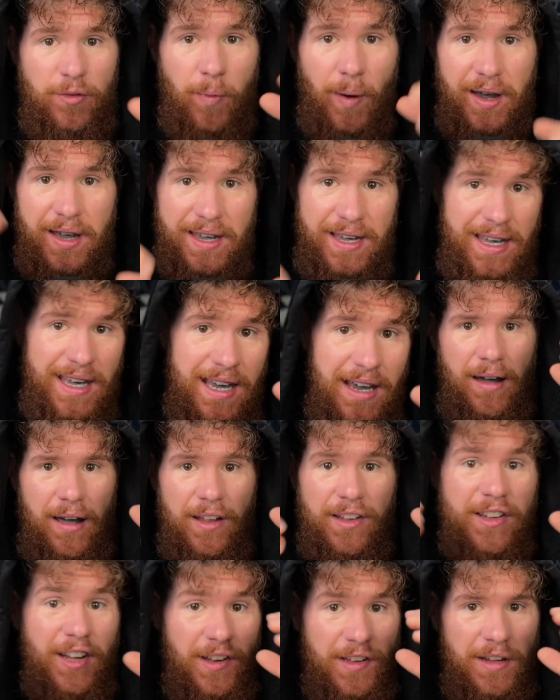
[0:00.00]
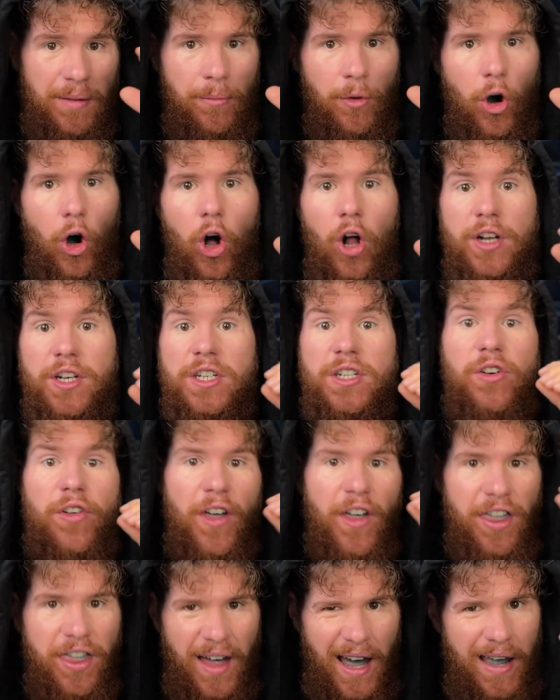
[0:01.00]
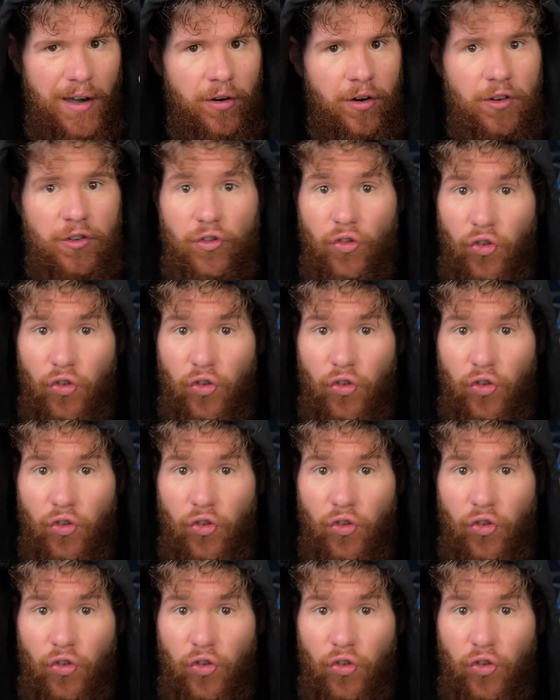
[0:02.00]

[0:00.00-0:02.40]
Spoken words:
why here, a system called glutathione is